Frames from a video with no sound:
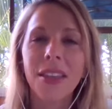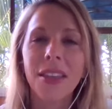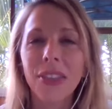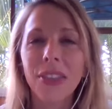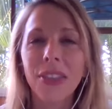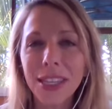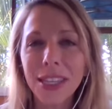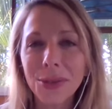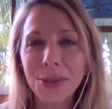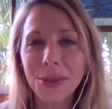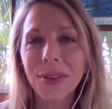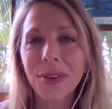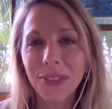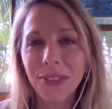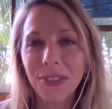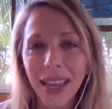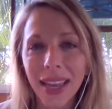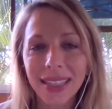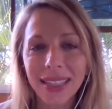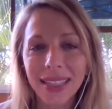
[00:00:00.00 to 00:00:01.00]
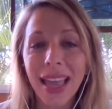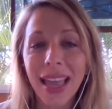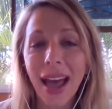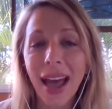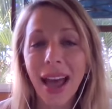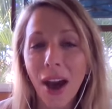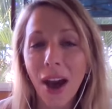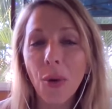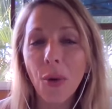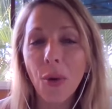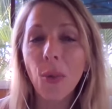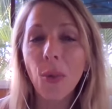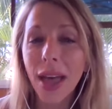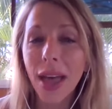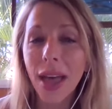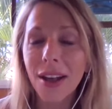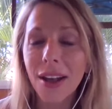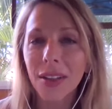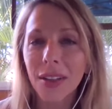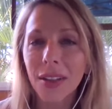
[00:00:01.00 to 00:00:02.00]
This reflects how
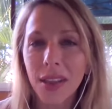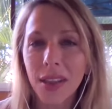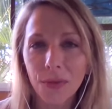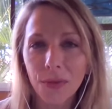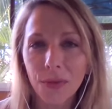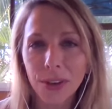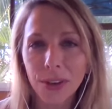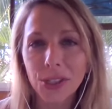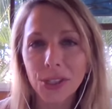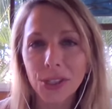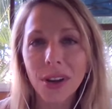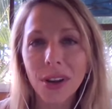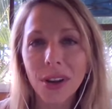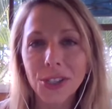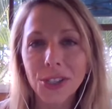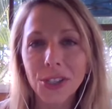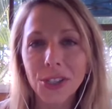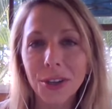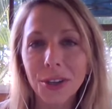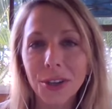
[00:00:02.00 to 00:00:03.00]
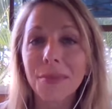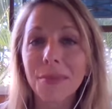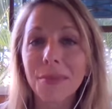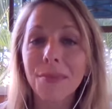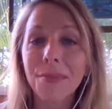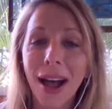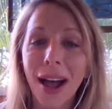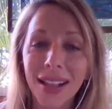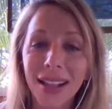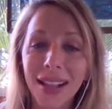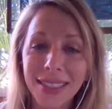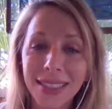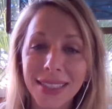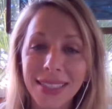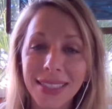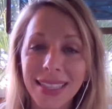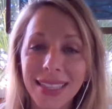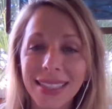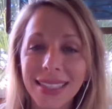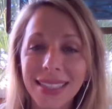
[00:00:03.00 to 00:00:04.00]
well infrastructure,
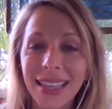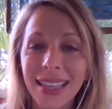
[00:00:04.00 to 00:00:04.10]
policies,